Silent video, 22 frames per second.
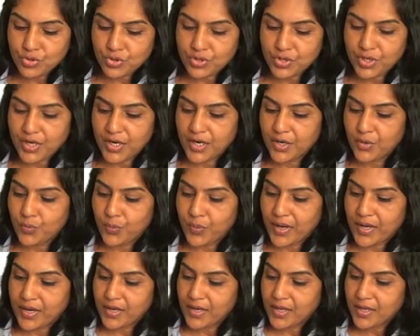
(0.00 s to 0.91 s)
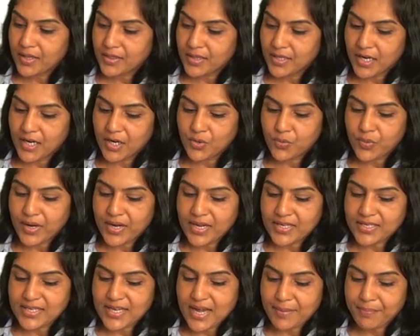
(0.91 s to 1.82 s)
Third one
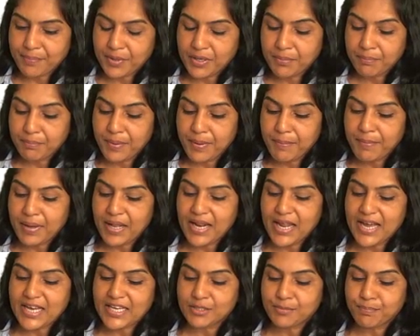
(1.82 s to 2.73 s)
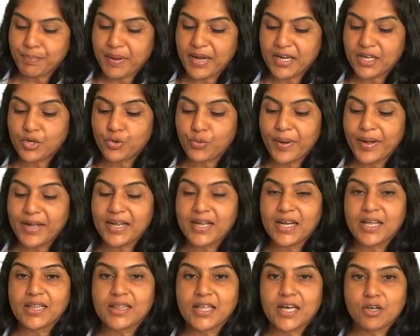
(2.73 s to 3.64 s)
has happened. Bimal has paid
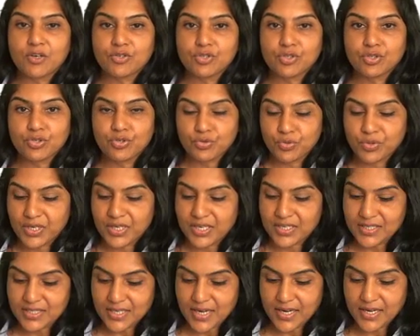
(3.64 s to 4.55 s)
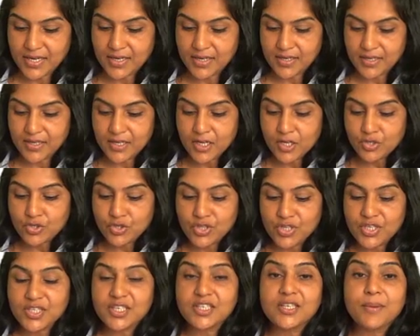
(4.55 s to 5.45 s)
20,000 to a designer. So
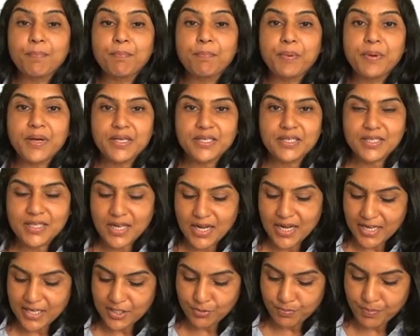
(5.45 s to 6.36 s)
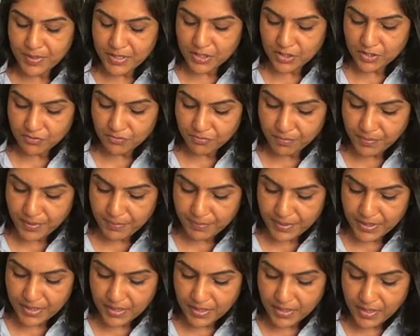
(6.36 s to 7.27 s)
this is a personal expense of
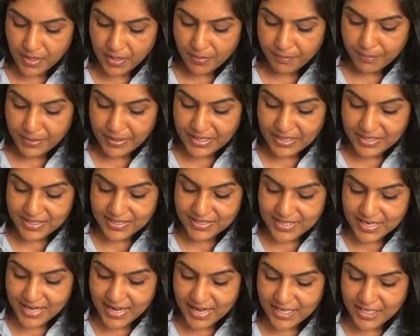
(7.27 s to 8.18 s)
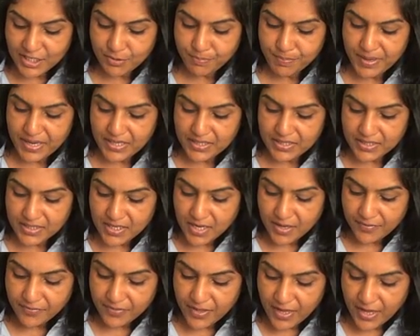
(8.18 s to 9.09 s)
Bimal, but it is an expense.
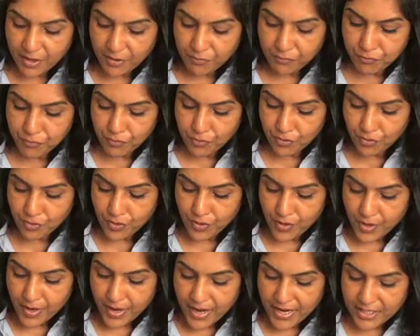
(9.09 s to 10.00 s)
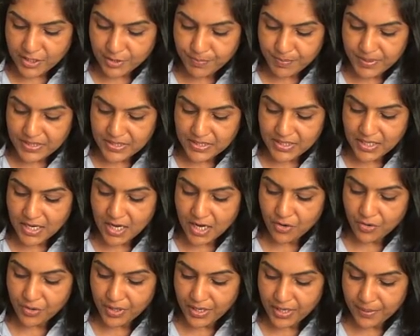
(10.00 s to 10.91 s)
Therefore, expense
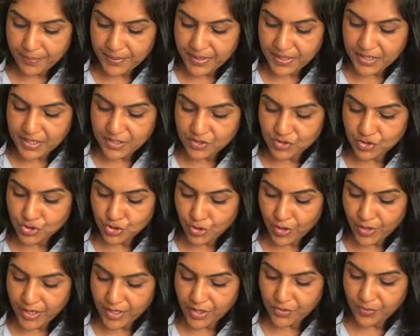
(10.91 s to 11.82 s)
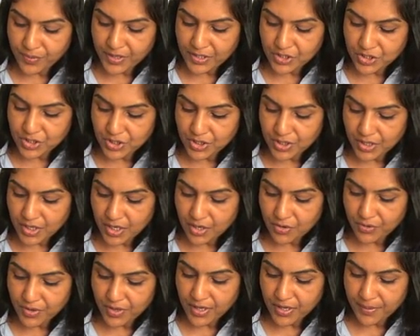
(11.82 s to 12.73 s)
account debit is joint venture
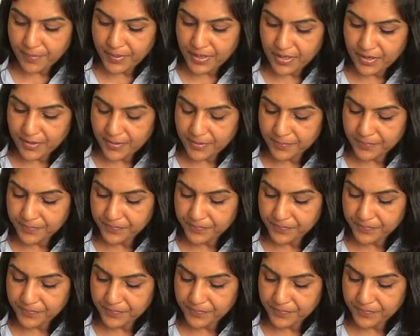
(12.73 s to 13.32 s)
account debit